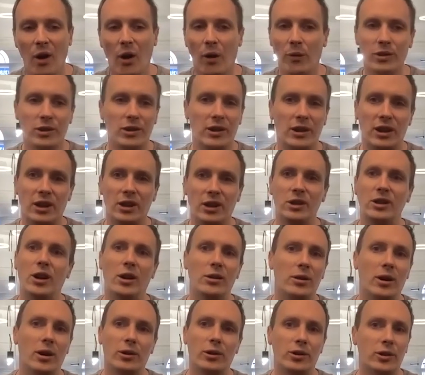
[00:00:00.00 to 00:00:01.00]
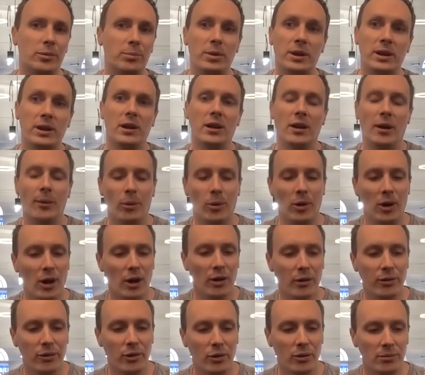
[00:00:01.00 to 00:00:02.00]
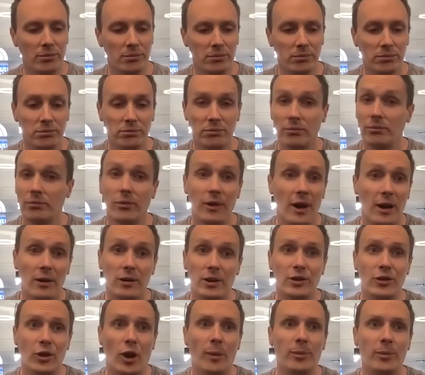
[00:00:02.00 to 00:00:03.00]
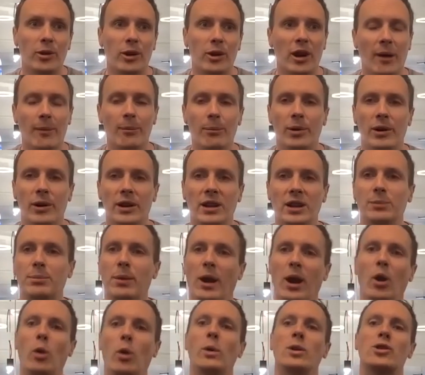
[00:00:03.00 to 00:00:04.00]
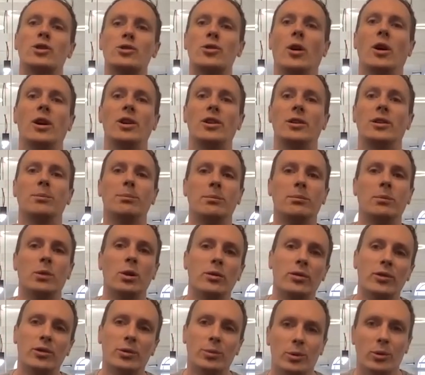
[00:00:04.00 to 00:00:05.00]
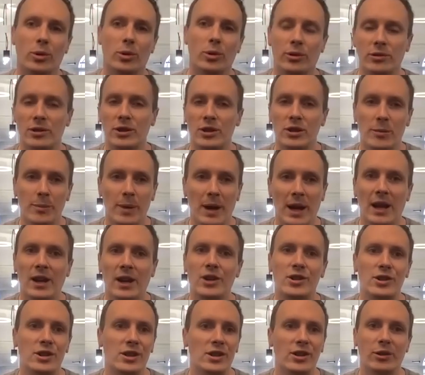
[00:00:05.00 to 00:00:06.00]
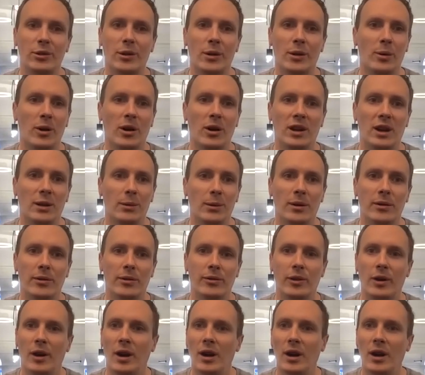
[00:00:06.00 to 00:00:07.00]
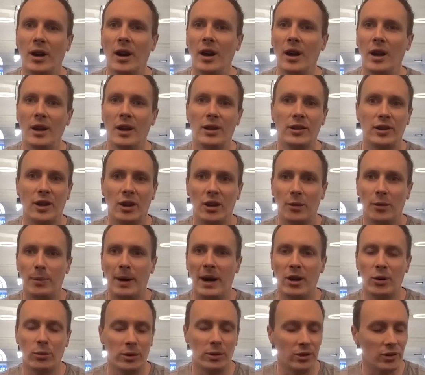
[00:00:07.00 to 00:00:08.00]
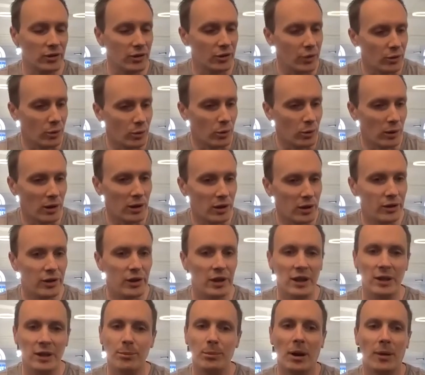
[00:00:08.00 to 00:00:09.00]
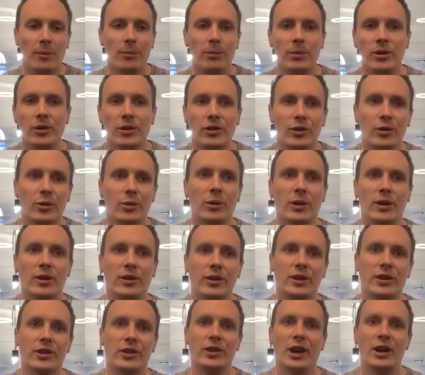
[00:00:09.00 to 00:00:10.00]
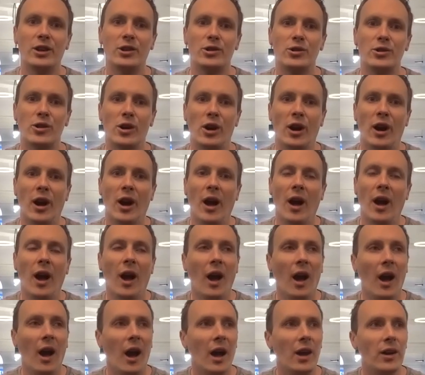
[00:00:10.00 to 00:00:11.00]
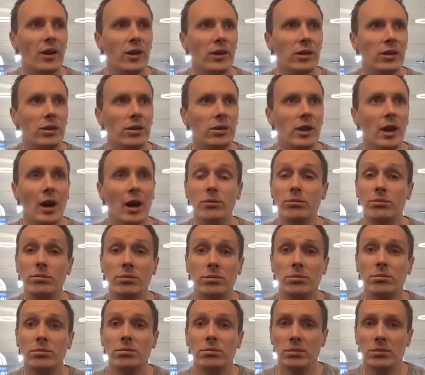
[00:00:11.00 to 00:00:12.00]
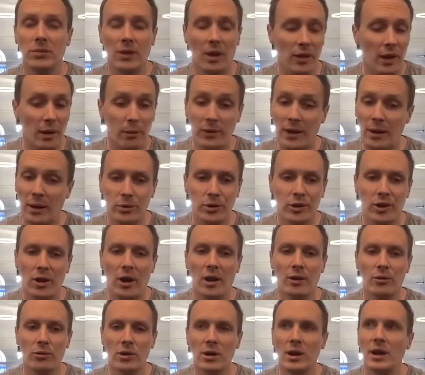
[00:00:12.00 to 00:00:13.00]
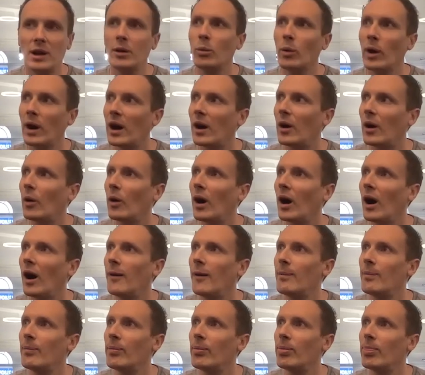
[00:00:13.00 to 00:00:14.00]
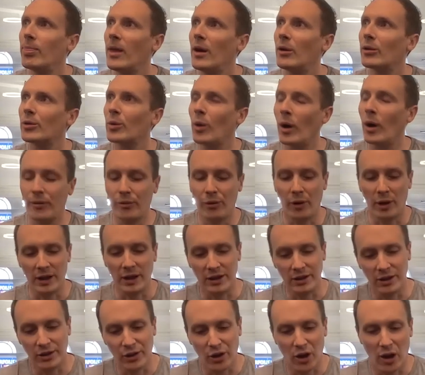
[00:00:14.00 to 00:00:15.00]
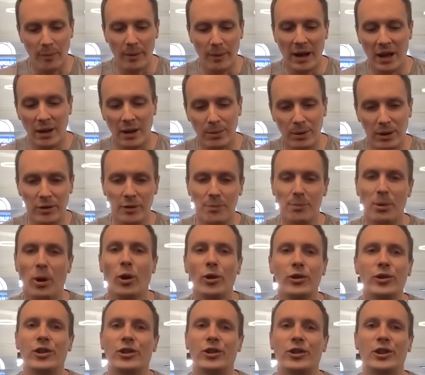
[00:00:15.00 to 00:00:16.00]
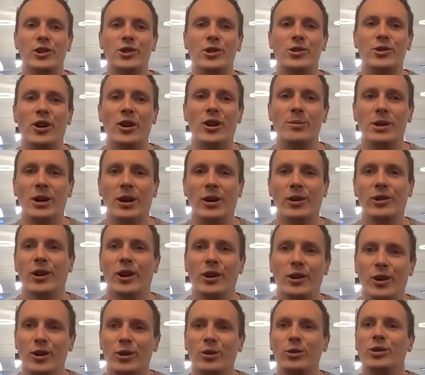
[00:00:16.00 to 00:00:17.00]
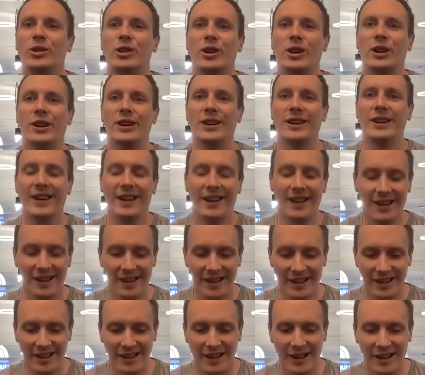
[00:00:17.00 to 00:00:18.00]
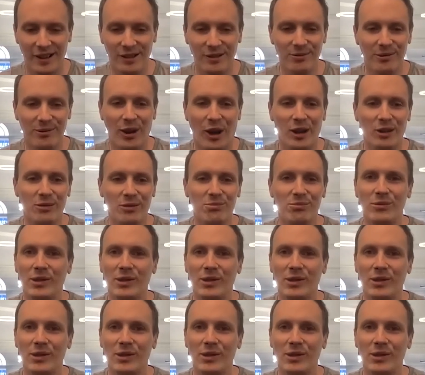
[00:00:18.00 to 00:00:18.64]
Obviously, I was picking up work from various types of companies, but I always tried to move towards renewable energy. So working with uh, solar panel installers, heat pump installers, etc and you know that, that was going really well. Um, it was quite funny at the time. I had a bit of imposter syndrome. You know, I was like, who's gonna, you know, like